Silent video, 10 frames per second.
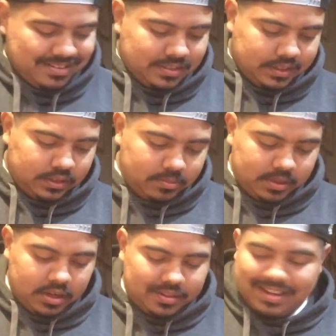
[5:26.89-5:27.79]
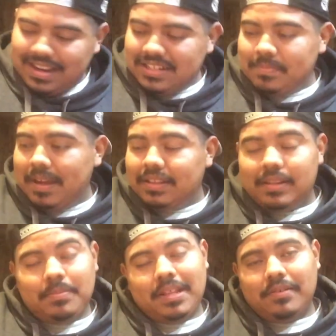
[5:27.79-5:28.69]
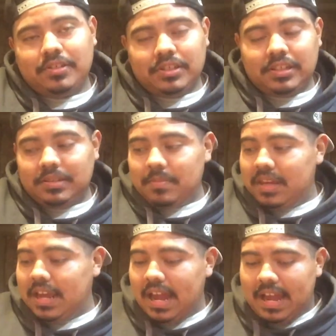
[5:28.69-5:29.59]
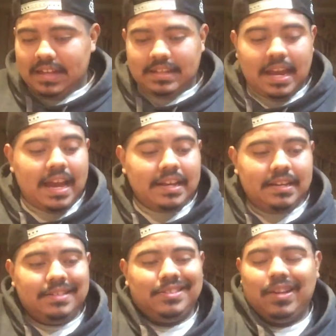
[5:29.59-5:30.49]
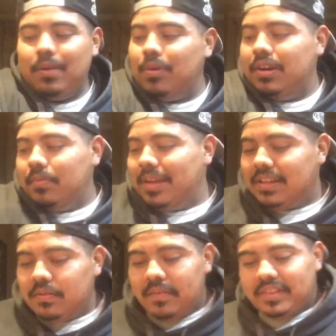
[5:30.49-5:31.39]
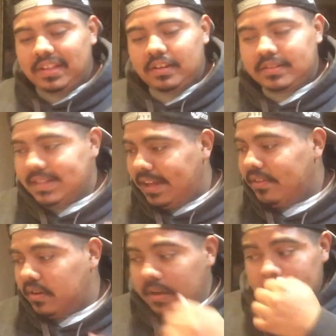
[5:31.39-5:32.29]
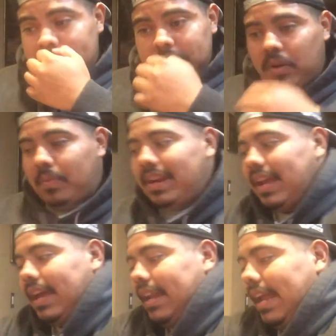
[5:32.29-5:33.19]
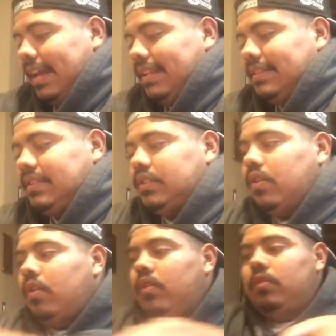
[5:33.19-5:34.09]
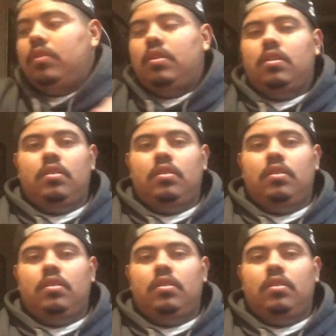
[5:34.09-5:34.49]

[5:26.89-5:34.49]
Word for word: Took a little bit longer than I expected, but that was just because of me. I had I had an install. I wanted to wait to do everything together, so I went ahead and installed.